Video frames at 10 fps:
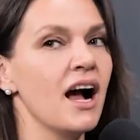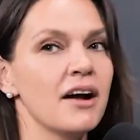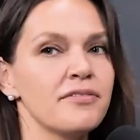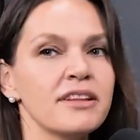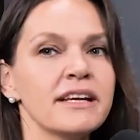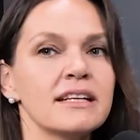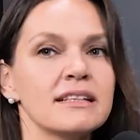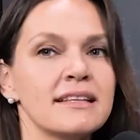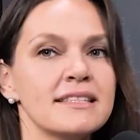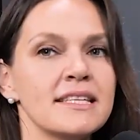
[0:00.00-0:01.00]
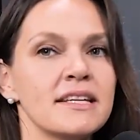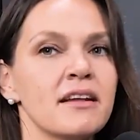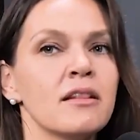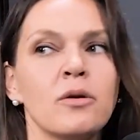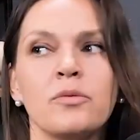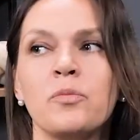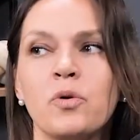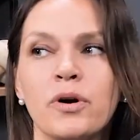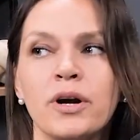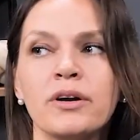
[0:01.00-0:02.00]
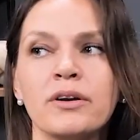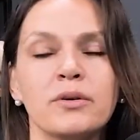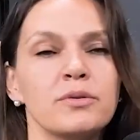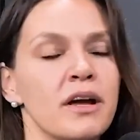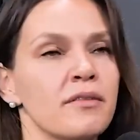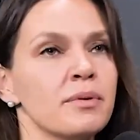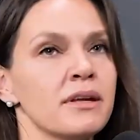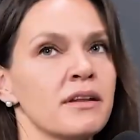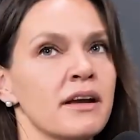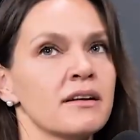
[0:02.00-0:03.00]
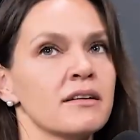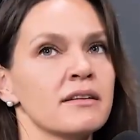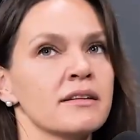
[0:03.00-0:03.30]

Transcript: I feel like the CTA learn more could have been like,